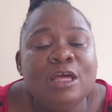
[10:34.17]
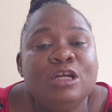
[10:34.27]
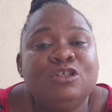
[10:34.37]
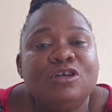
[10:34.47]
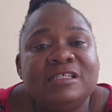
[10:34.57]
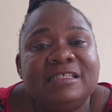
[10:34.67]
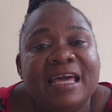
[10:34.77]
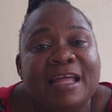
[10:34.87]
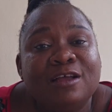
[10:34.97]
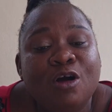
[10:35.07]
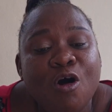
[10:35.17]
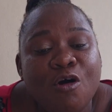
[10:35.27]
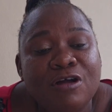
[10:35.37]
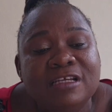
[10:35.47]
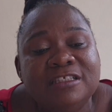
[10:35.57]
Just
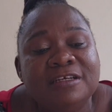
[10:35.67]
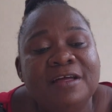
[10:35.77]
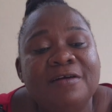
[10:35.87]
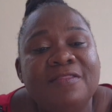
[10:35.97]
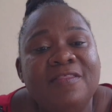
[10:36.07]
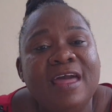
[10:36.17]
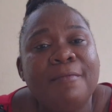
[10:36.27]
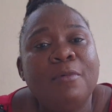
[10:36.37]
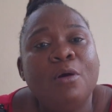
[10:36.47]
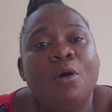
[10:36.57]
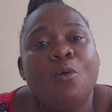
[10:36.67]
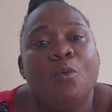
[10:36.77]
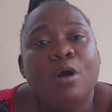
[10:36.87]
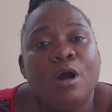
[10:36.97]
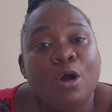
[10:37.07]
encourage them,
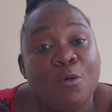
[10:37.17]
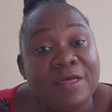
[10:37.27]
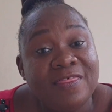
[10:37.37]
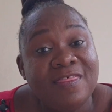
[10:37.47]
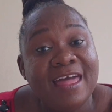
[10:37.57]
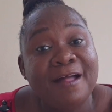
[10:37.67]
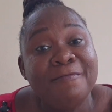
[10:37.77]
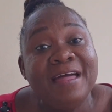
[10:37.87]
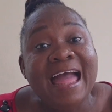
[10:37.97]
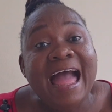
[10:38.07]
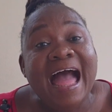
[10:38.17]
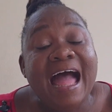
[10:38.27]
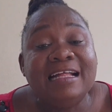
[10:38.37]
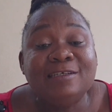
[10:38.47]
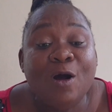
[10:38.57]
work with them,
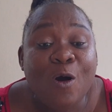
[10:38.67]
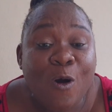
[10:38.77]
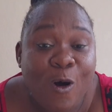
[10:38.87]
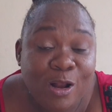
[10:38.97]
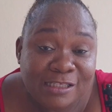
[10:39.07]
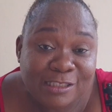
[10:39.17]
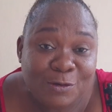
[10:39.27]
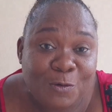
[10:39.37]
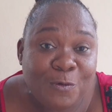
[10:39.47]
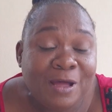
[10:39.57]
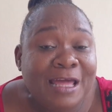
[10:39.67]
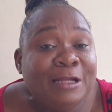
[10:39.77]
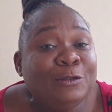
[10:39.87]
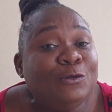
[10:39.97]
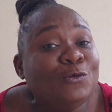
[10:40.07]
and also
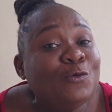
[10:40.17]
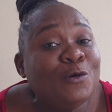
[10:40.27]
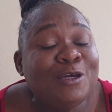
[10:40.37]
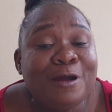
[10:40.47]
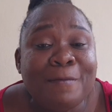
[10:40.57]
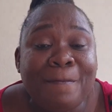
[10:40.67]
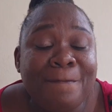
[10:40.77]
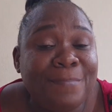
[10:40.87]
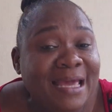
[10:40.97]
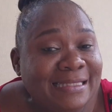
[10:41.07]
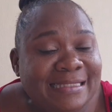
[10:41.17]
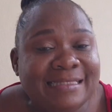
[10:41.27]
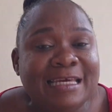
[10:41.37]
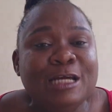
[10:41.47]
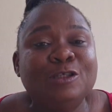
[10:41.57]
do your
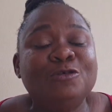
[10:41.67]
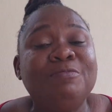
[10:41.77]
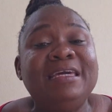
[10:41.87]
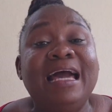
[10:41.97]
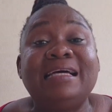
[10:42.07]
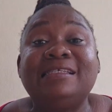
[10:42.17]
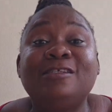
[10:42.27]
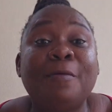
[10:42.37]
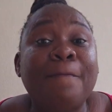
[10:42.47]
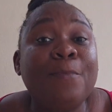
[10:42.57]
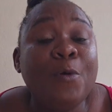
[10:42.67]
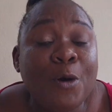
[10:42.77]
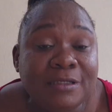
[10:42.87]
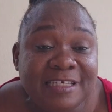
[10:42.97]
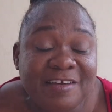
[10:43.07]
best to be as
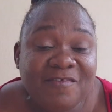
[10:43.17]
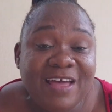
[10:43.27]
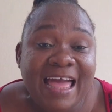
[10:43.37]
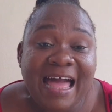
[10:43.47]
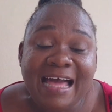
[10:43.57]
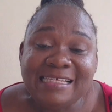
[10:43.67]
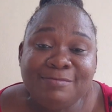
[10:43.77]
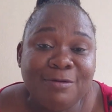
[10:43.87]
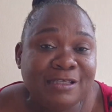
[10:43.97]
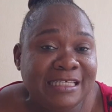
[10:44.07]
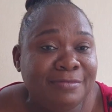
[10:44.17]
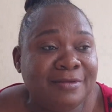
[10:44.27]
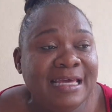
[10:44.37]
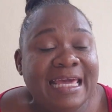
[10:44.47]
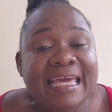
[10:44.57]
supportive as
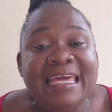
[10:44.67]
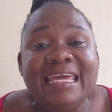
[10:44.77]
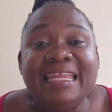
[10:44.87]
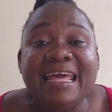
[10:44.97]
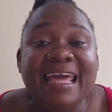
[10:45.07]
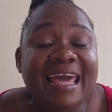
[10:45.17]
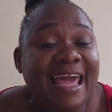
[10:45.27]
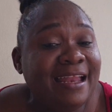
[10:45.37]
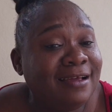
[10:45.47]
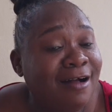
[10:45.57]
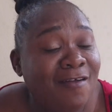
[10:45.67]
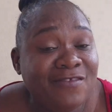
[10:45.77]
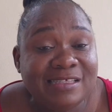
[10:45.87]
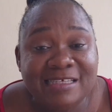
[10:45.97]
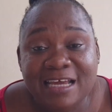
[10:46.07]
possible in any
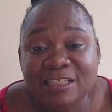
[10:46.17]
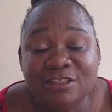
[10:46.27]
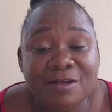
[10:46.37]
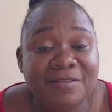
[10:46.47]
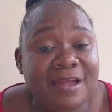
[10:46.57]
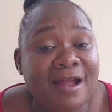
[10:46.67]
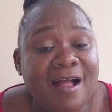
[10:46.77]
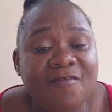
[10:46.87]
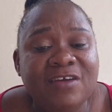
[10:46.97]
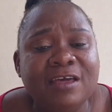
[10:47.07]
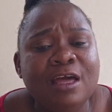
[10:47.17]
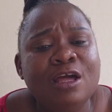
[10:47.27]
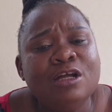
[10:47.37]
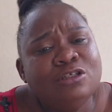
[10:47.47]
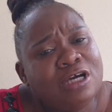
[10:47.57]
conversation they're having.
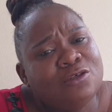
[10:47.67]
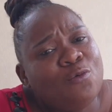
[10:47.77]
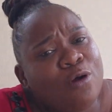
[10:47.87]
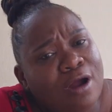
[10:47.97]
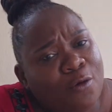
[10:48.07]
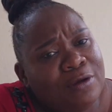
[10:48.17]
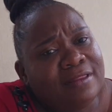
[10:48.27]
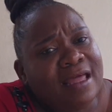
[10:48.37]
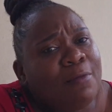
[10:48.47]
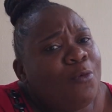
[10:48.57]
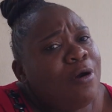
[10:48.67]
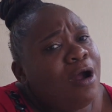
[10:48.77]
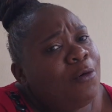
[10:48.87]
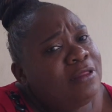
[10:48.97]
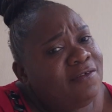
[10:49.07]
Just work with them,
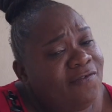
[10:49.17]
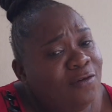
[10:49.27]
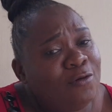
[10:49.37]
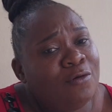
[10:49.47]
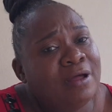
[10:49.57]
work with the flow.